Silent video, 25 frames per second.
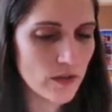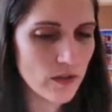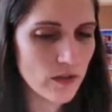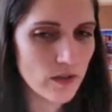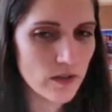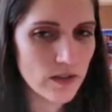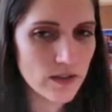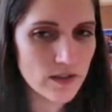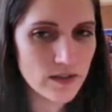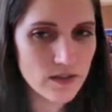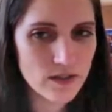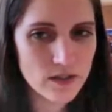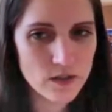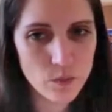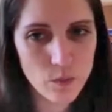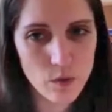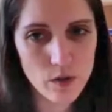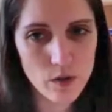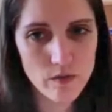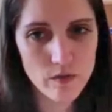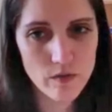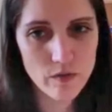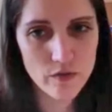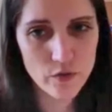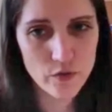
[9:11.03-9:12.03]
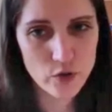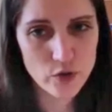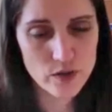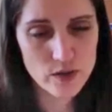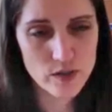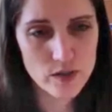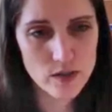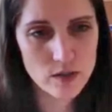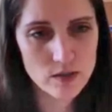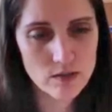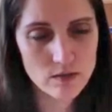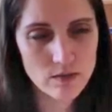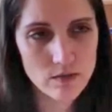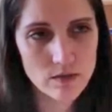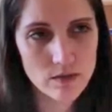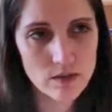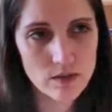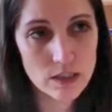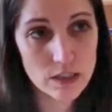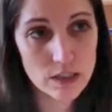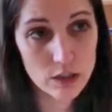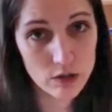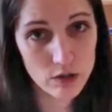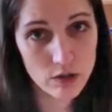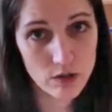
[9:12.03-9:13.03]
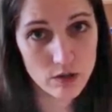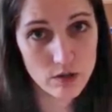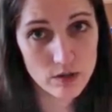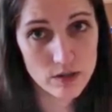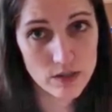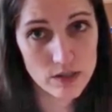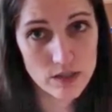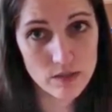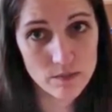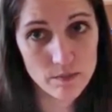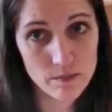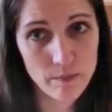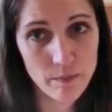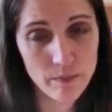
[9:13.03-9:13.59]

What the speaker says: this is one of the first years